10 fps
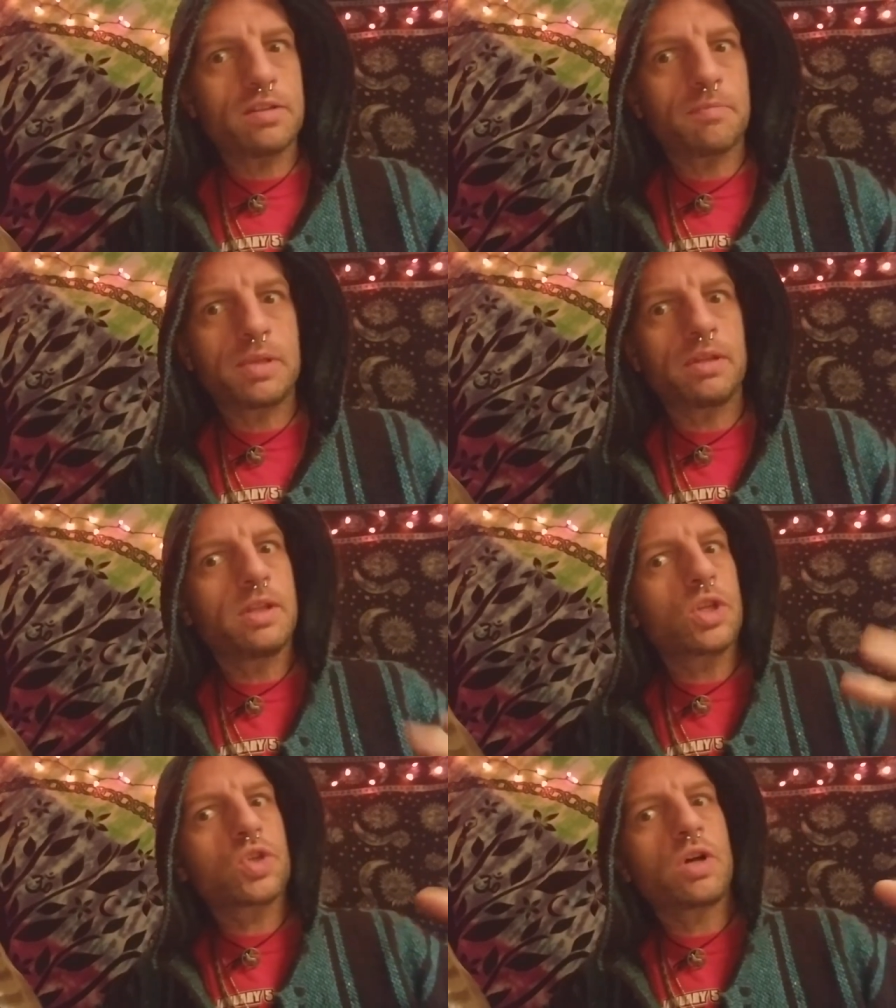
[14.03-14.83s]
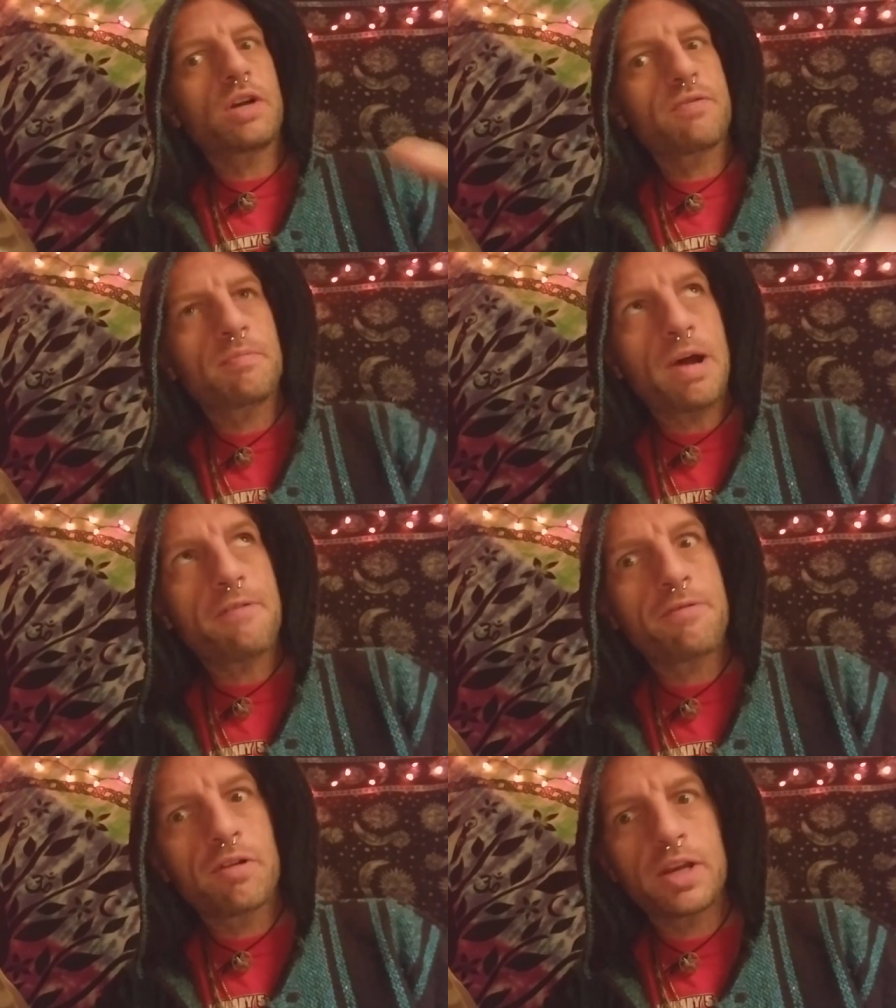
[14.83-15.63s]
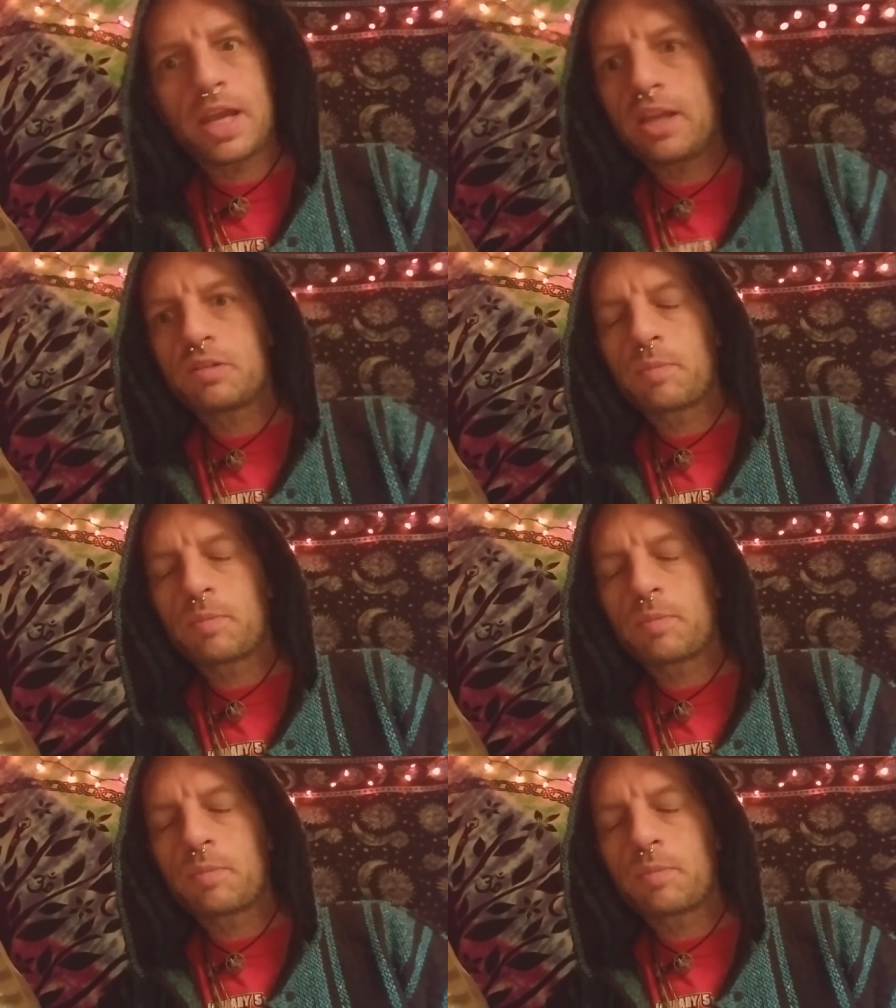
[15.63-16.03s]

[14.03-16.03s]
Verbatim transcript: I've been in the truck for about 4 days,